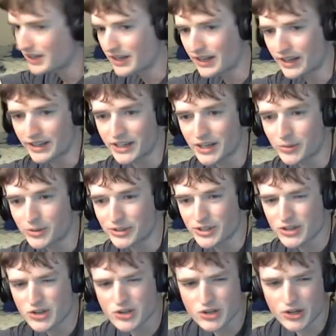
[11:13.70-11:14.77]
I can't
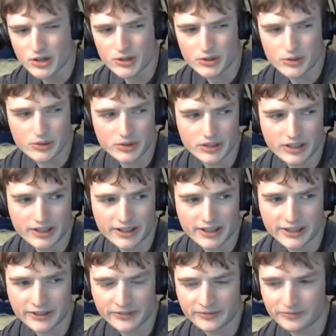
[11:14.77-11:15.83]
really show
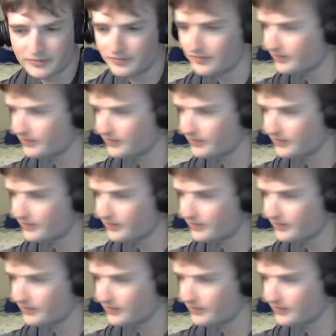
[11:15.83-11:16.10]
on